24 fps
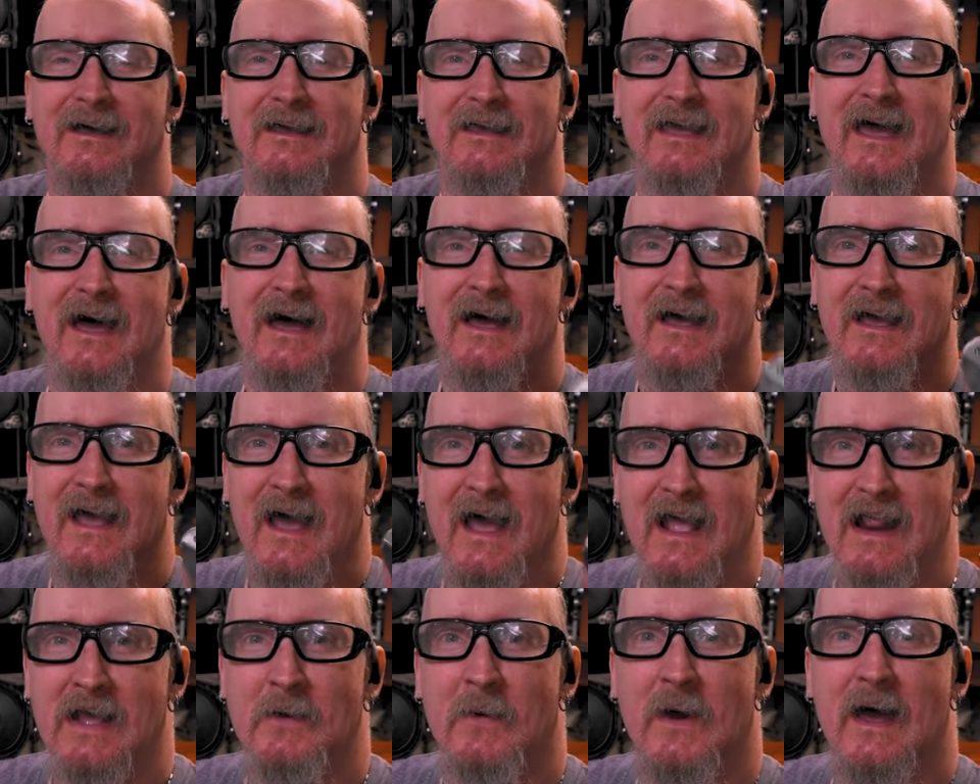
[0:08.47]
yeah,
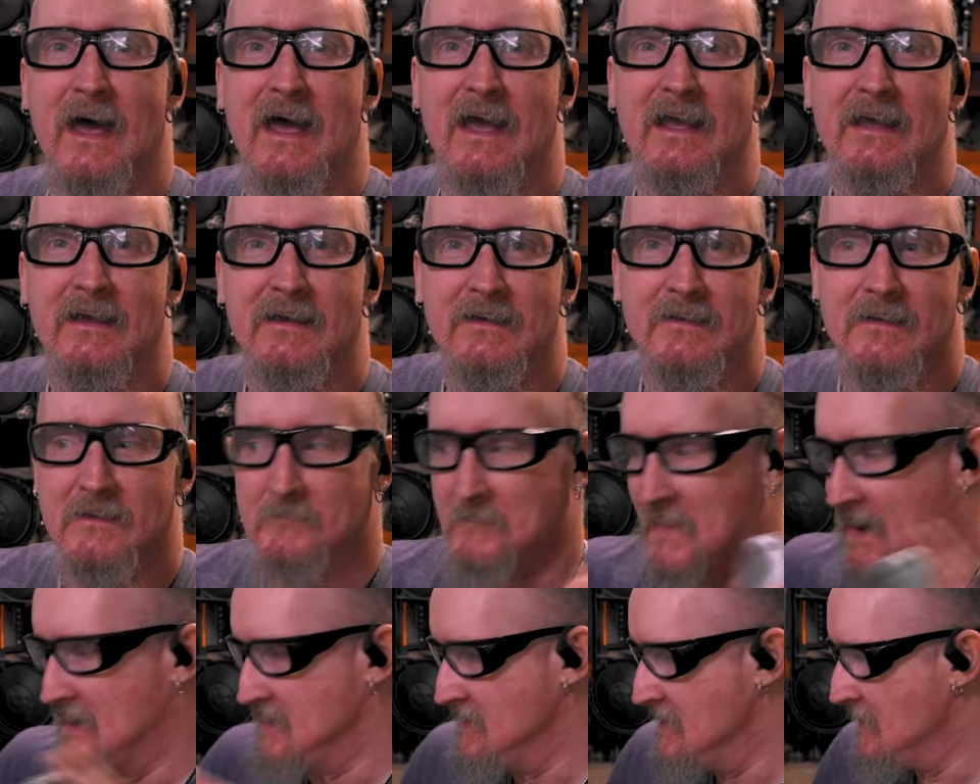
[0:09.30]
anyway,
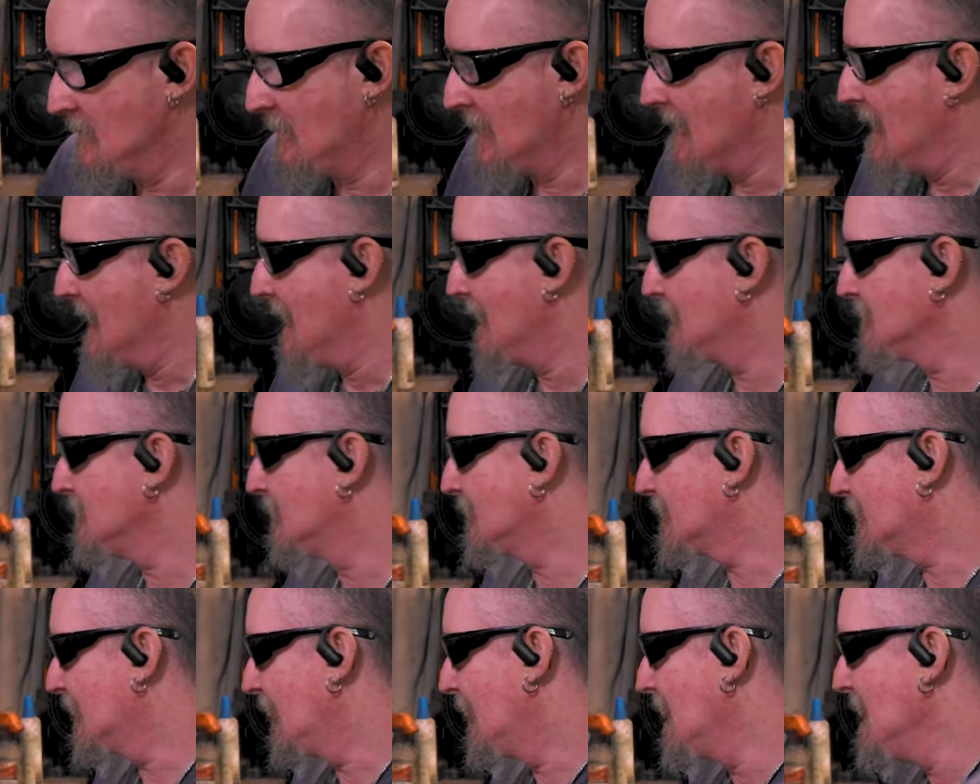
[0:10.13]
my new
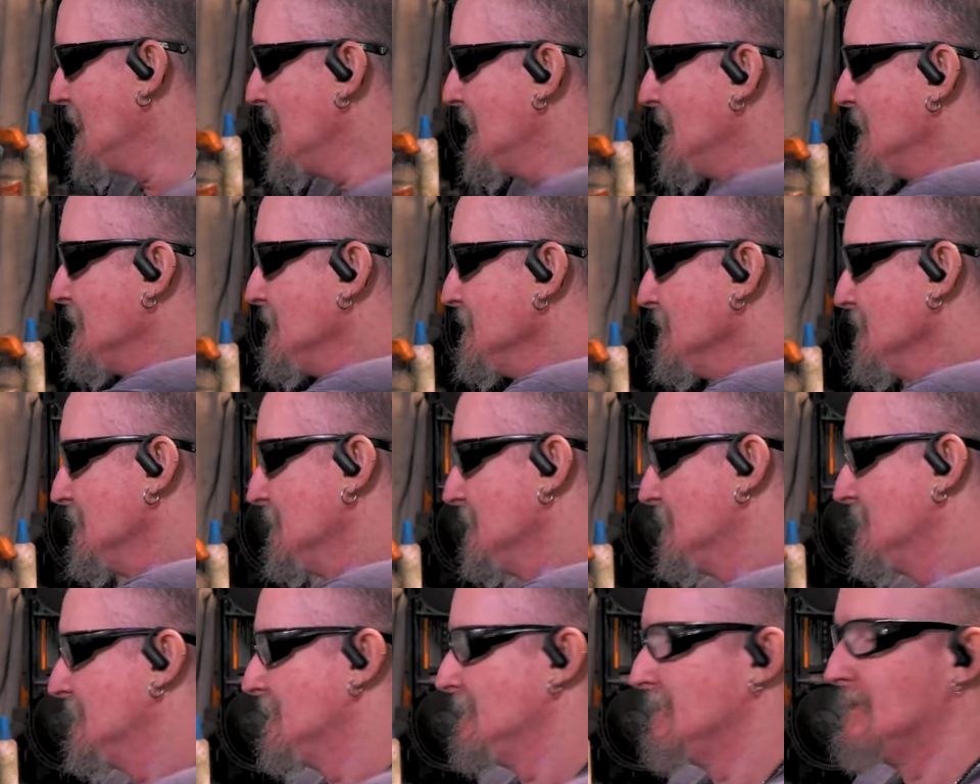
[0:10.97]
handles are in.
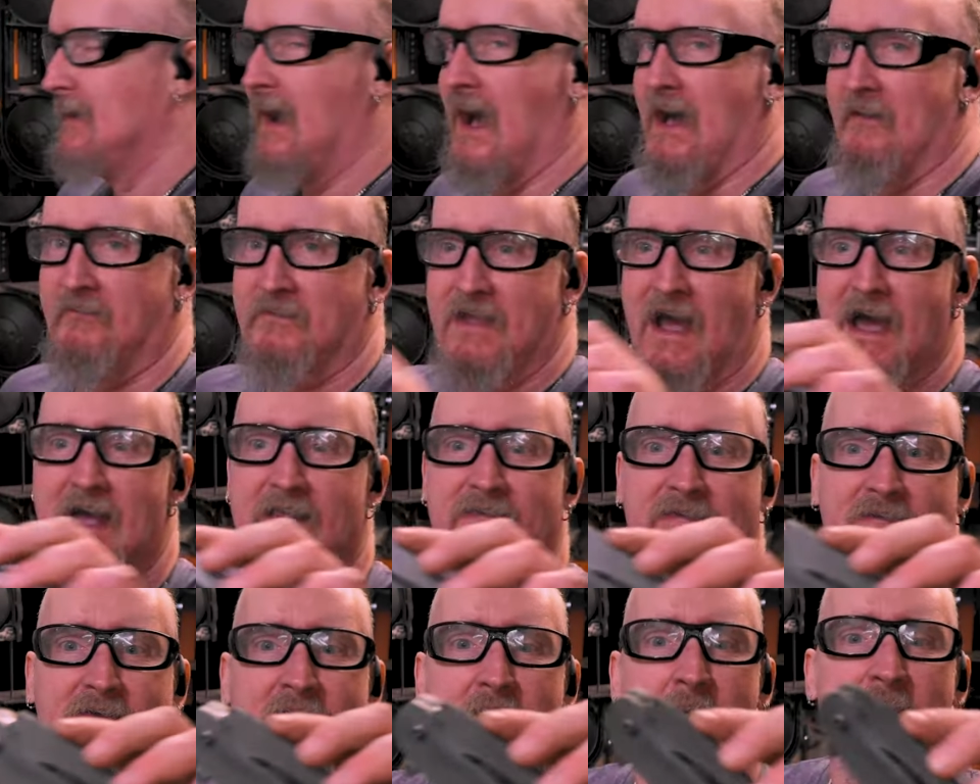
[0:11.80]
I've
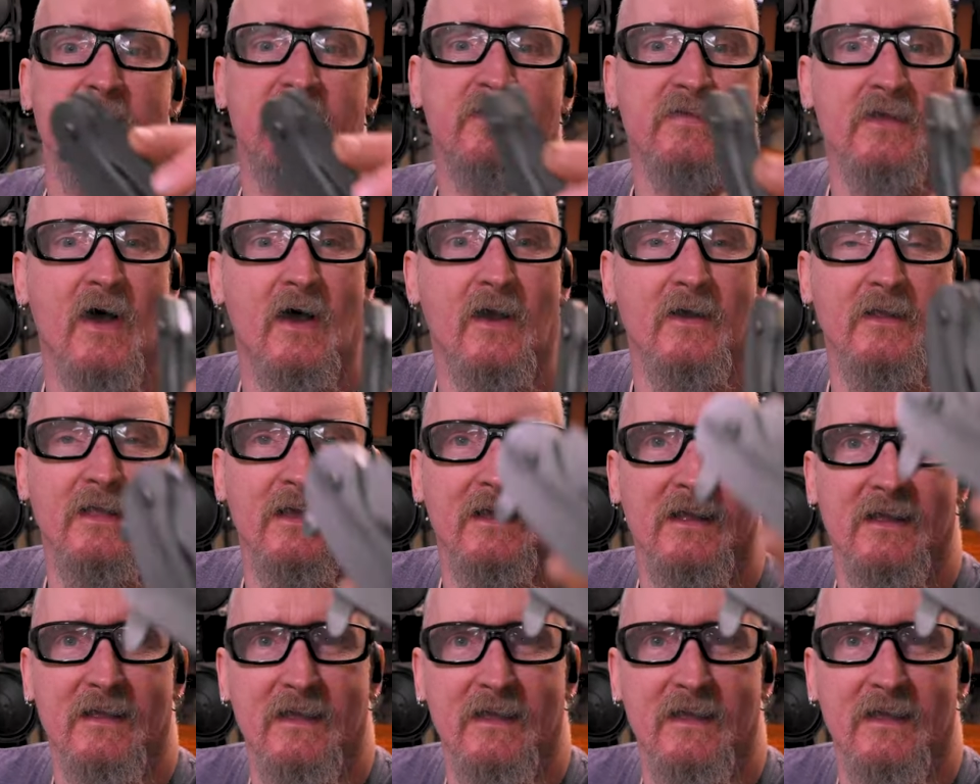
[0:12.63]
got some started